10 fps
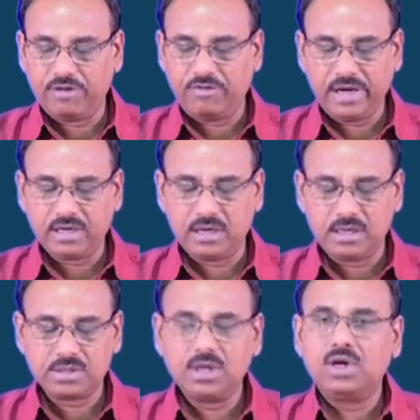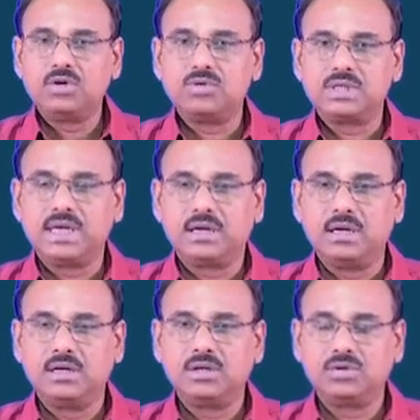vectors to
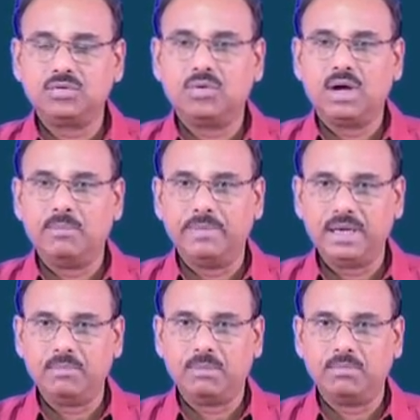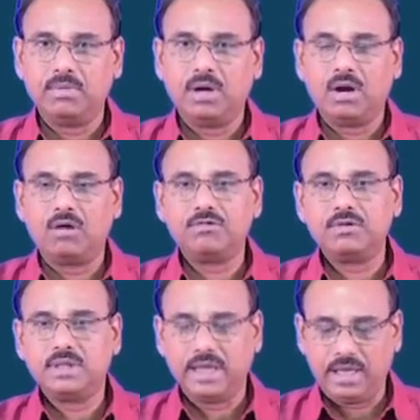settle to a minimum of
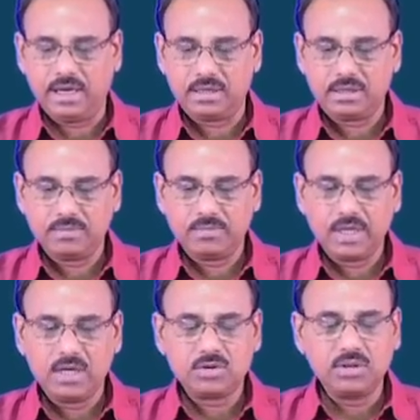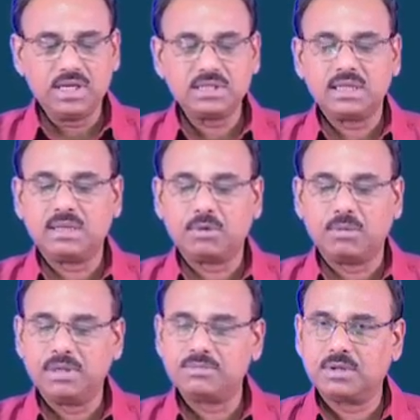the error. So, these are the
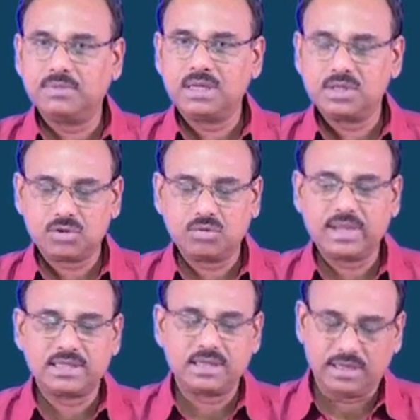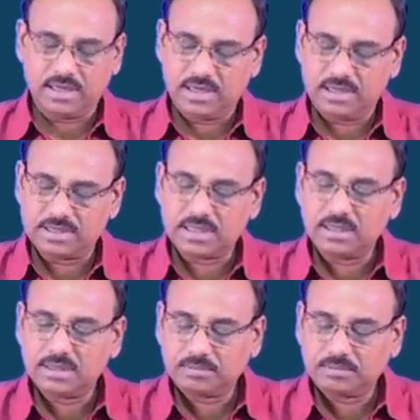problems of the stochastic gradient descent.